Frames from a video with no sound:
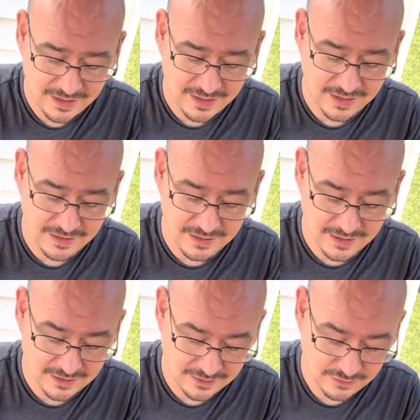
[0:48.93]
and
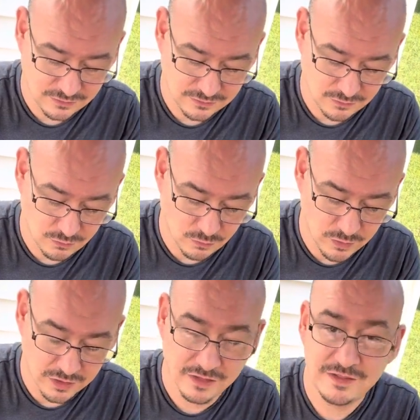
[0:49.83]

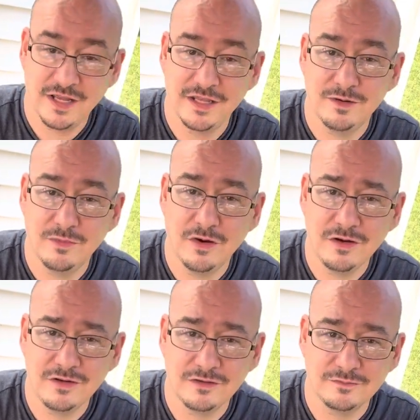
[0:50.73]
we're going to take it
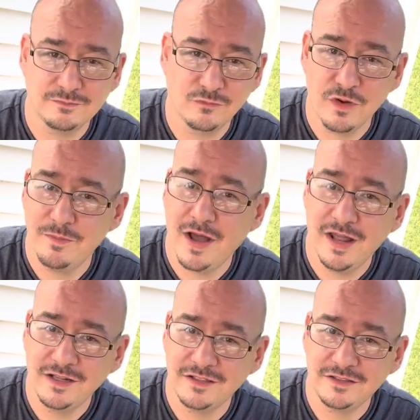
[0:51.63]
apart, repot
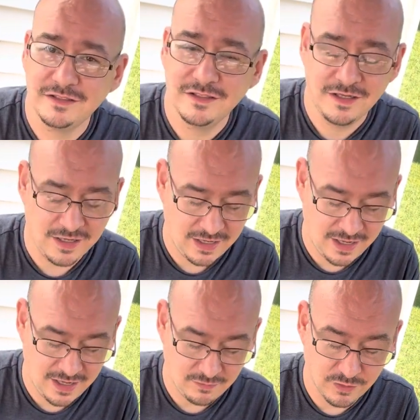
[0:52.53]
it,
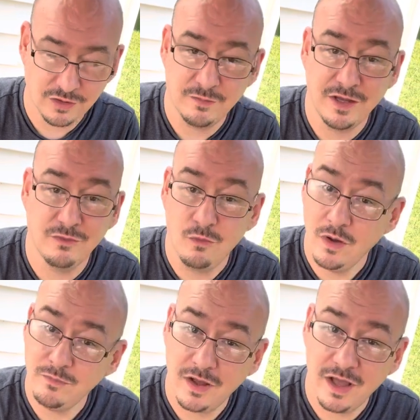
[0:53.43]
and we're going to make
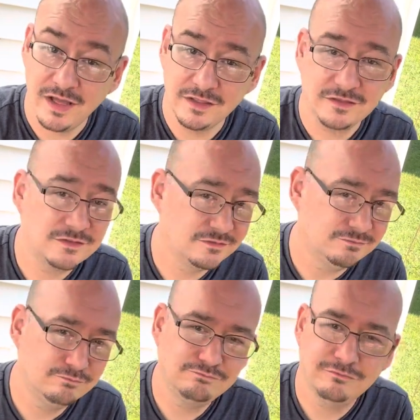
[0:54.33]
one pot,
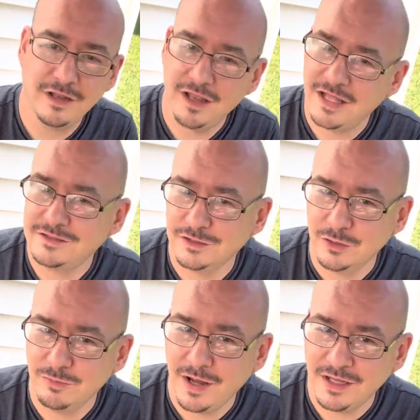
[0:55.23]
lots of
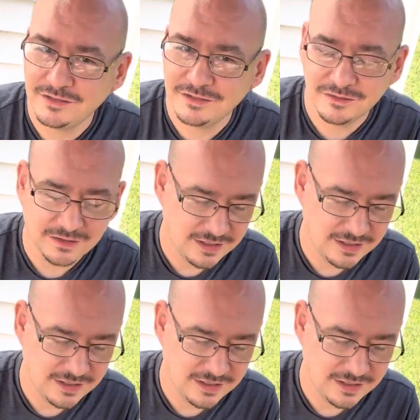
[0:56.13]
little pots,